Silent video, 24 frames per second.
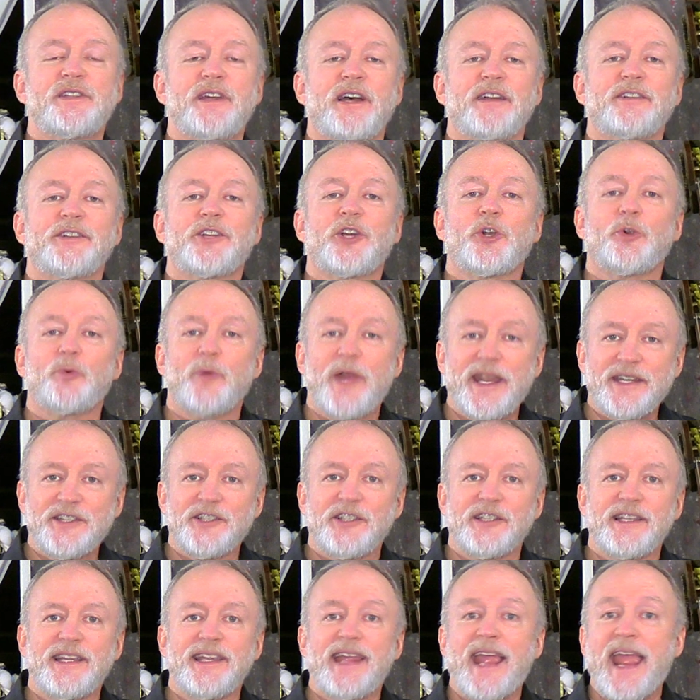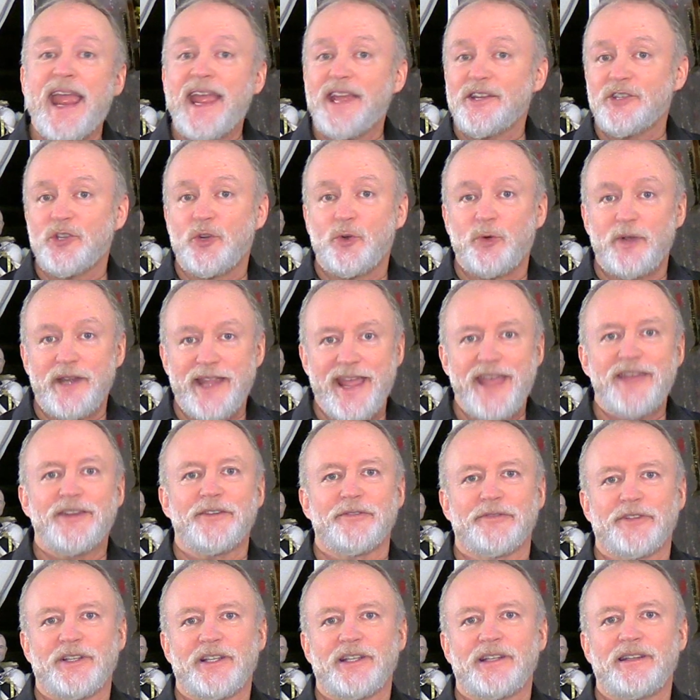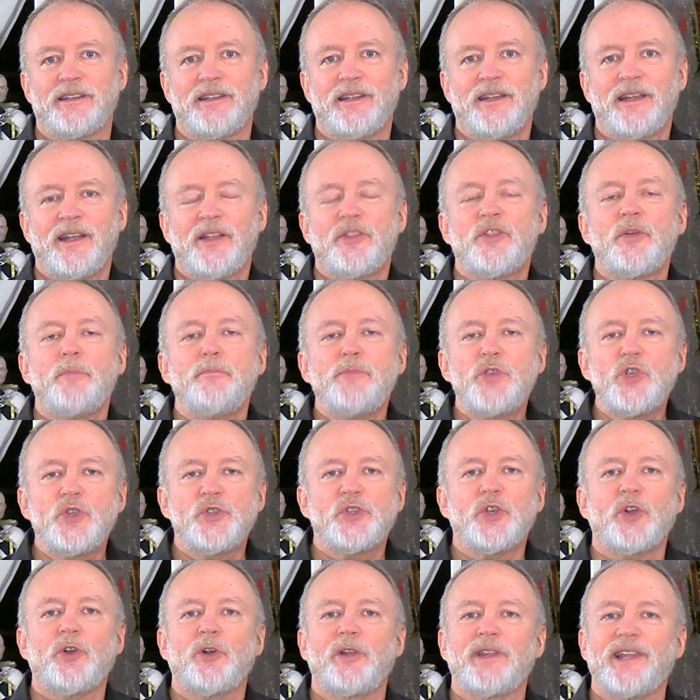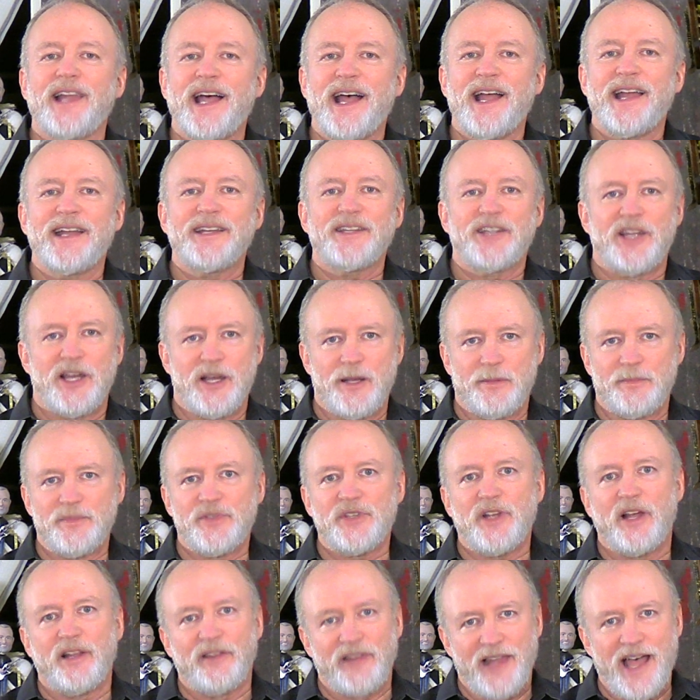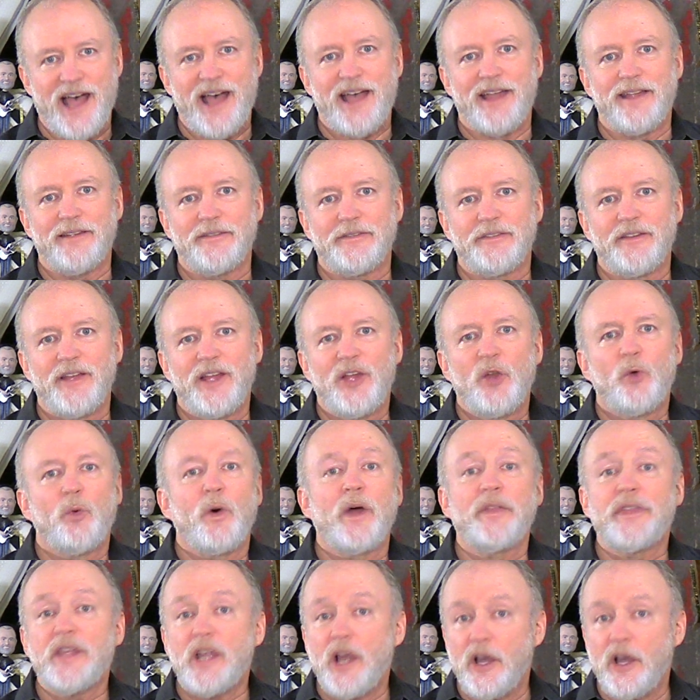done correctly and creatively, the musical line comes alive, while the